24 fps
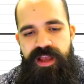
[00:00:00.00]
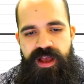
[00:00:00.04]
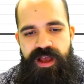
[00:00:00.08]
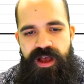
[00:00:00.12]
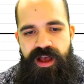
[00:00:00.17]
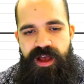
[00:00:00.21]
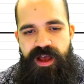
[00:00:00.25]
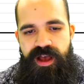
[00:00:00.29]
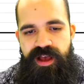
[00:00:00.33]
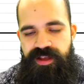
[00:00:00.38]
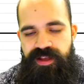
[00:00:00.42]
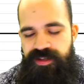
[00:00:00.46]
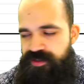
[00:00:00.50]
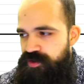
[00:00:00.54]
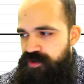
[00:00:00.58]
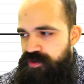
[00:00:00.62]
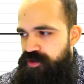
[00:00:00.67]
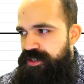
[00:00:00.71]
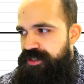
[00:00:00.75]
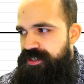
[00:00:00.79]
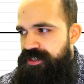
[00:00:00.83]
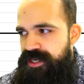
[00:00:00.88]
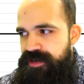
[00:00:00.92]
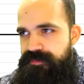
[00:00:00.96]
Uh, so you
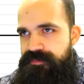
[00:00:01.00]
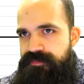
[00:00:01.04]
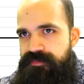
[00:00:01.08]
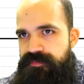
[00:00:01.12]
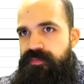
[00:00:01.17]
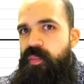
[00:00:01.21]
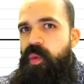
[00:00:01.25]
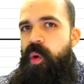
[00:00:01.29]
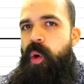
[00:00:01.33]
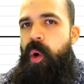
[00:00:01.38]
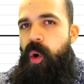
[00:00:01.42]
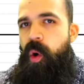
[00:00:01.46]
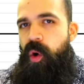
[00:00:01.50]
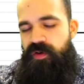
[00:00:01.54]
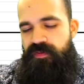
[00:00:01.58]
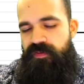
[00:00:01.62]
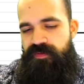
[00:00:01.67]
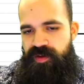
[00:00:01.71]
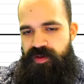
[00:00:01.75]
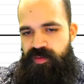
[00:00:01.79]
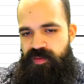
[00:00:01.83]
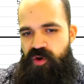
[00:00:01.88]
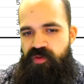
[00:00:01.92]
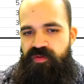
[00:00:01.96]
just get more of
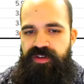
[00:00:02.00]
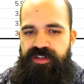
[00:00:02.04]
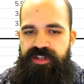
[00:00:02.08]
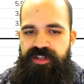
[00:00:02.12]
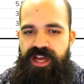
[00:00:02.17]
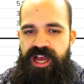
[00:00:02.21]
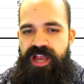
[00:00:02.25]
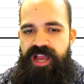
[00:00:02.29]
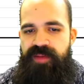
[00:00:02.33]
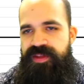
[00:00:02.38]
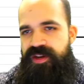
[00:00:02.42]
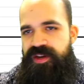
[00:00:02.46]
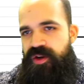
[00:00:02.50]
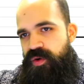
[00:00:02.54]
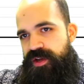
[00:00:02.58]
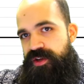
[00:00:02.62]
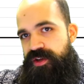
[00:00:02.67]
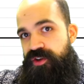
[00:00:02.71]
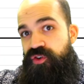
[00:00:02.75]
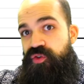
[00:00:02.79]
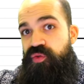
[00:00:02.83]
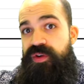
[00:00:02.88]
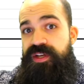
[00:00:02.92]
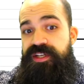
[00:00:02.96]
them over time. They don't
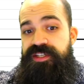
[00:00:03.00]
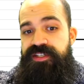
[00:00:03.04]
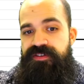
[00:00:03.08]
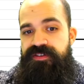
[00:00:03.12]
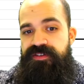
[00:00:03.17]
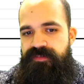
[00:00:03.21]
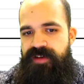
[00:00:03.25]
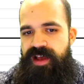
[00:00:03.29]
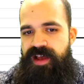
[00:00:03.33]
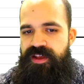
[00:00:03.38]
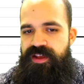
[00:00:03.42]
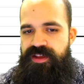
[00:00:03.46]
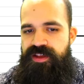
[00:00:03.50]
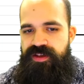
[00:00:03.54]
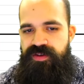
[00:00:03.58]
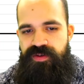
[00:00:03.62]
increase in value.